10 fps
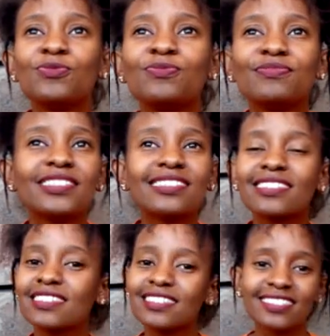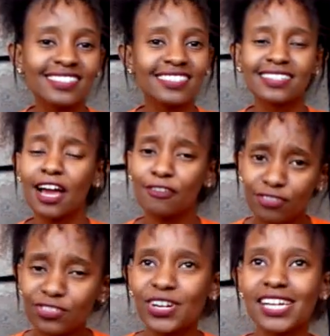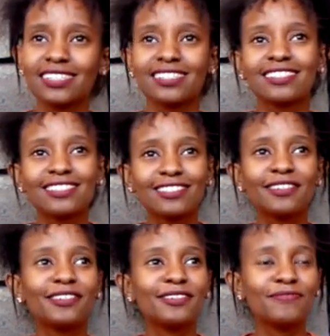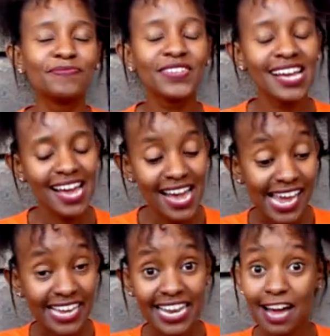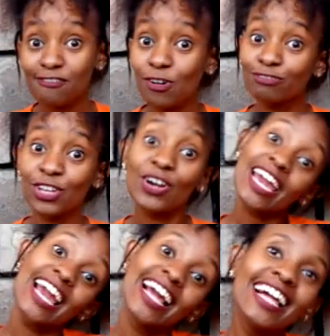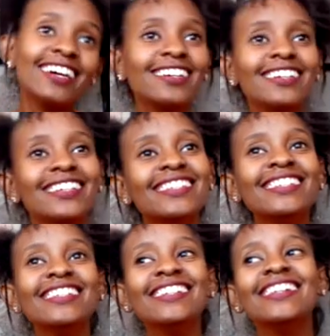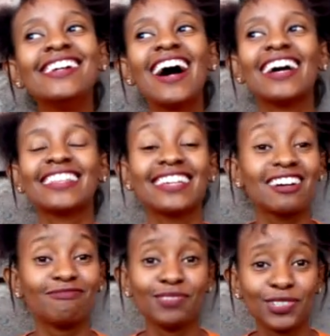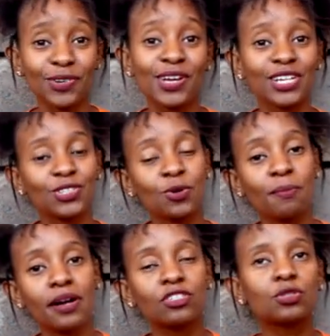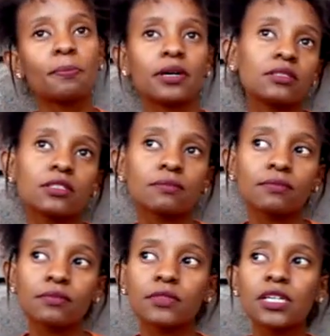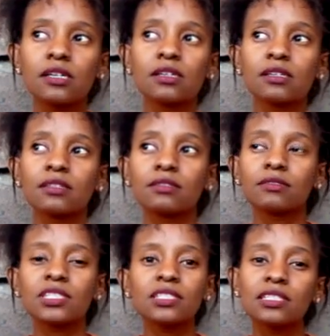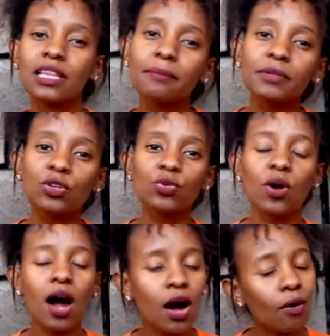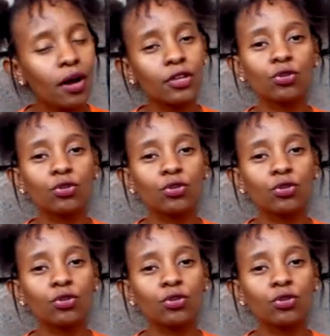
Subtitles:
just I feel great. So enough of talking. I think I've been talking too much, but yeah, just let me know, how are you